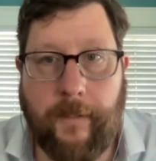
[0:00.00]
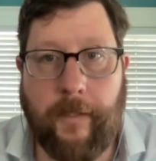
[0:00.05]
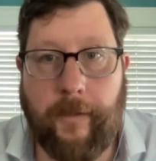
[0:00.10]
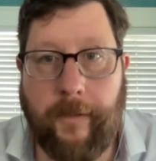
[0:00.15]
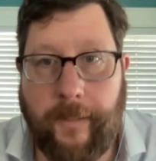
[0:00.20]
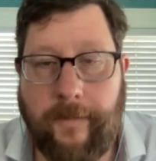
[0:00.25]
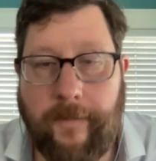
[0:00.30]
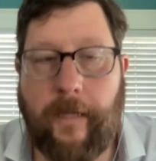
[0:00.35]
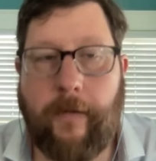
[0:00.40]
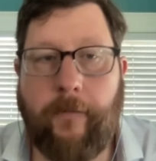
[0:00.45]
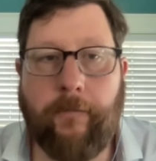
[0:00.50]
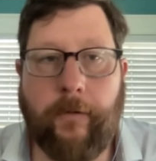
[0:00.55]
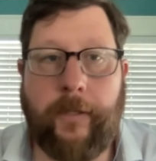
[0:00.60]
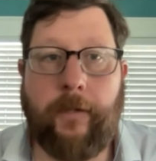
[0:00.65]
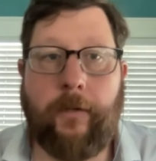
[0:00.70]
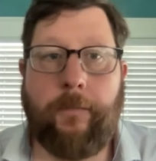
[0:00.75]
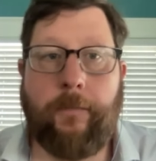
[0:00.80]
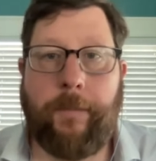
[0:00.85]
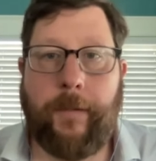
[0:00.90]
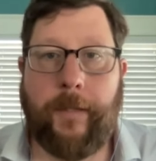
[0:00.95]
there is a
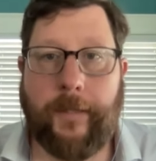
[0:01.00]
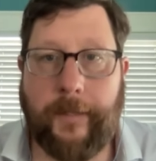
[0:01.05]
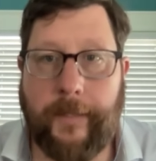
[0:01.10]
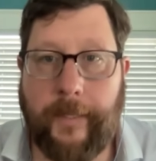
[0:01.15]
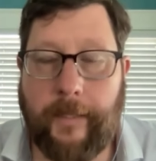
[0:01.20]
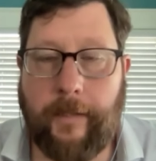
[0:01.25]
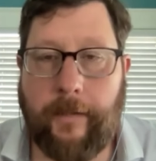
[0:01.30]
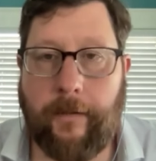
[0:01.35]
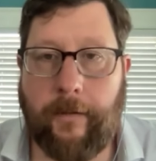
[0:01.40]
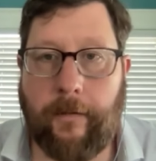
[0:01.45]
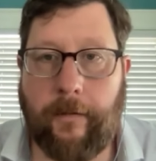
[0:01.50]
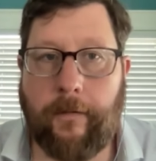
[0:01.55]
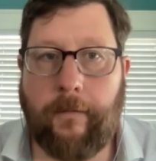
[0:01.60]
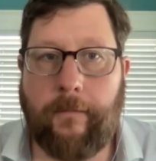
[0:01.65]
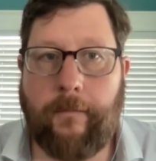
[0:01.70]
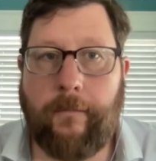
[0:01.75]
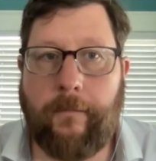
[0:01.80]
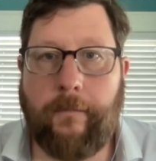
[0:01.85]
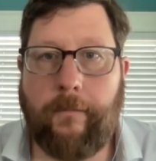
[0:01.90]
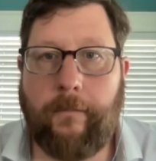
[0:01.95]
real political,
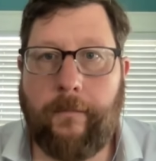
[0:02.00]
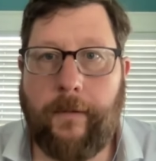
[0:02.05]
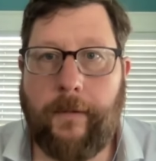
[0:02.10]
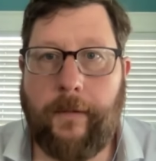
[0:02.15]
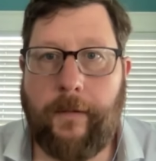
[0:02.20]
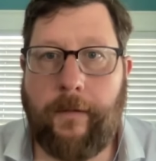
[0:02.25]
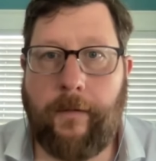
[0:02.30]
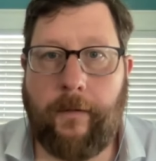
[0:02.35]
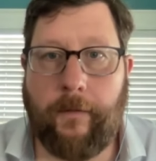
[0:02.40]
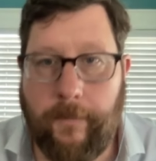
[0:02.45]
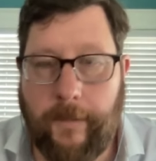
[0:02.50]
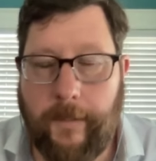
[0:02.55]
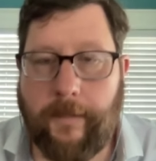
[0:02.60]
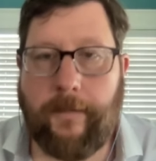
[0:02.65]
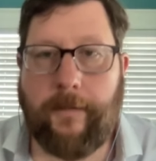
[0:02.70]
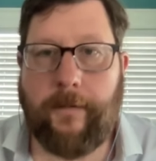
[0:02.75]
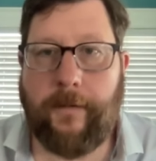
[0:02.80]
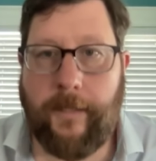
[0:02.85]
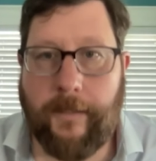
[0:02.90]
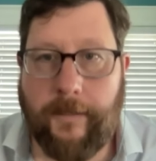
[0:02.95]
you know,
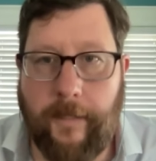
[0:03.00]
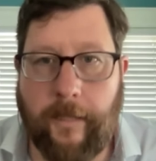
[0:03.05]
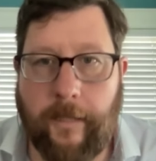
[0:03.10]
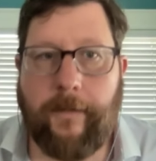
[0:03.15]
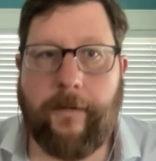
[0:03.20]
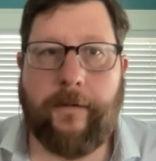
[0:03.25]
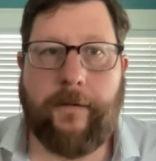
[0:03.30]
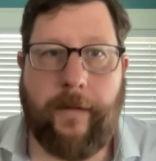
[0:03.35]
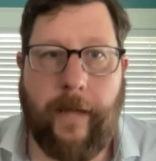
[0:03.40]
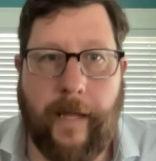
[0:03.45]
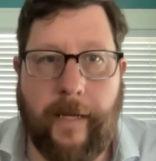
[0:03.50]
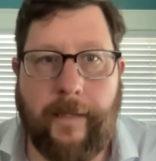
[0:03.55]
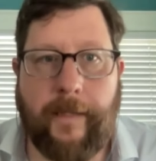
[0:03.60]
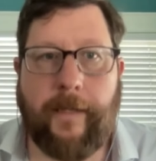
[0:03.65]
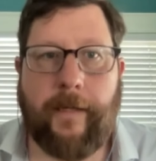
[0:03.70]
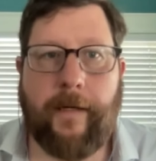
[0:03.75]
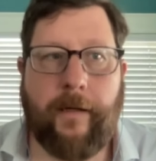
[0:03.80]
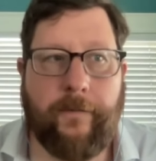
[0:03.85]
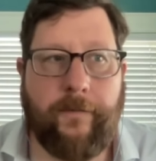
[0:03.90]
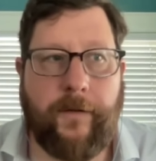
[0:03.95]
this
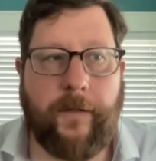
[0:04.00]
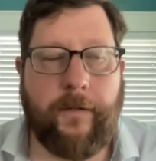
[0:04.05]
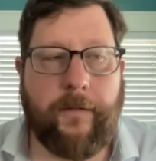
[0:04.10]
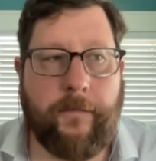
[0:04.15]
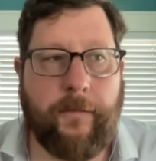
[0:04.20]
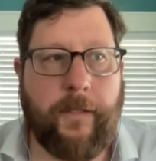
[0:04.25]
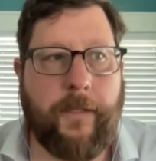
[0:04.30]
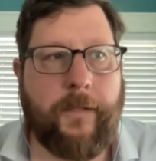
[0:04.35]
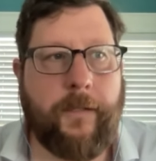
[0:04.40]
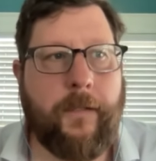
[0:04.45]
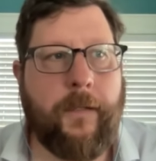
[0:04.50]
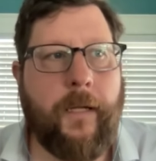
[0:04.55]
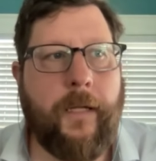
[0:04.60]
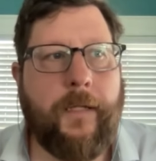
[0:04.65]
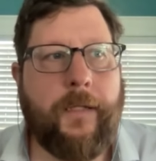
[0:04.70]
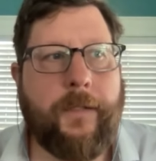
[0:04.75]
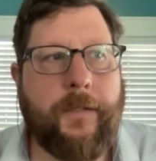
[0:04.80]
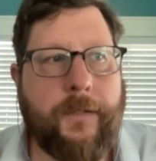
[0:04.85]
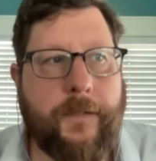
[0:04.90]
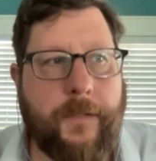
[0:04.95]
understanding of history
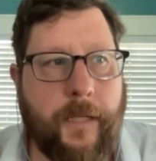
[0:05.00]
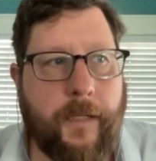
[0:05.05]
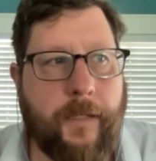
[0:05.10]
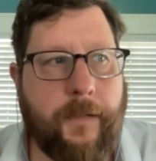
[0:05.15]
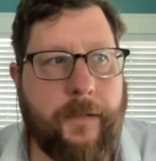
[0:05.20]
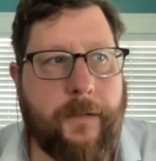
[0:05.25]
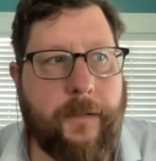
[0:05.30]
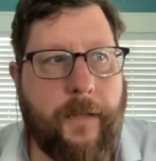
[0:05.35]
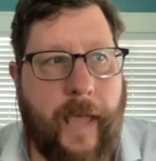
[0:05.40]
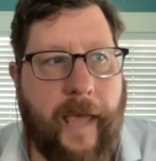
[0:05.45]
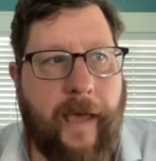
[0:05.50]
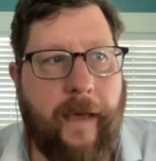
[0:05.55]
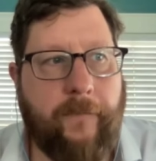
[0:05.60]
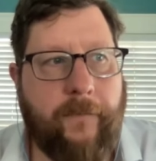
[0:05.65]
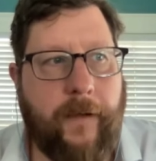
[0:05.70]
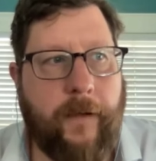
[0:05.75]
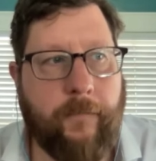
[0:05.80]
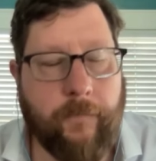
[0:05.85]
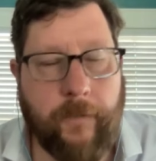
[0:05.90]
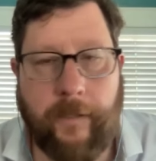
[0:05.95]
does
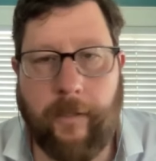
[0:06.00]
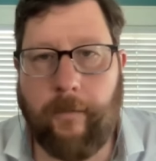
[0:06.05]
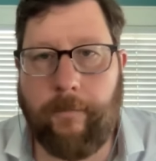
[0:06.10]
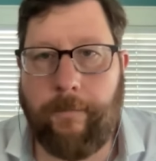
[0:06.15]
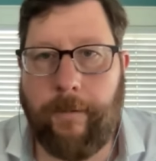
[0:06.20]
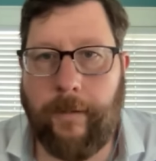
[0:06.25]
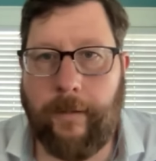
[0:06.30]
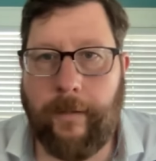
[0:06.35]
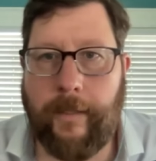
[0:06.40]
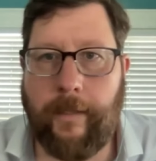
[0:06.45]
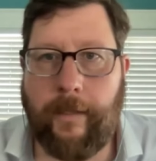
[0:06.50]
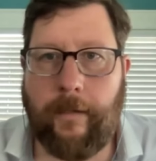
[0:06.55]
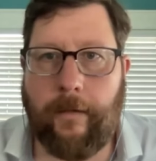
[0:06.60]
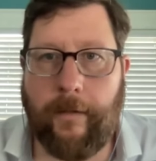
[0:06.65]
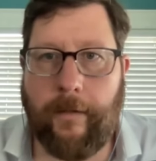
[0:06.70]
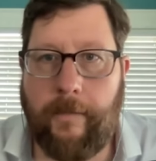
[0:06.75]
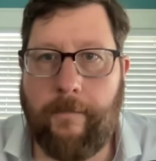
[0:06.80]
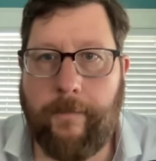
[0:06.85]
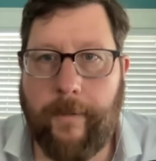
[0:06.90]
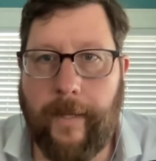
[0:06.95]
have a real political
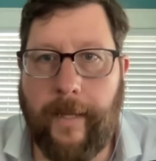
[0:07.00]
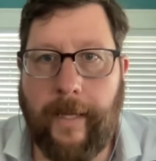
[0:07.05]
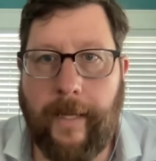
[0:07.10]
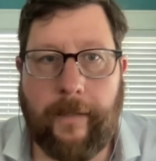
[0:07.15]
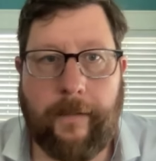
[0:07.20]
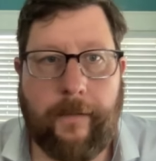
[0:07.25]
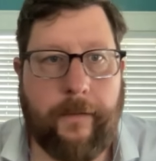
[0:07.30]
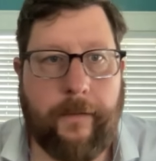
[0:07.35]
impact.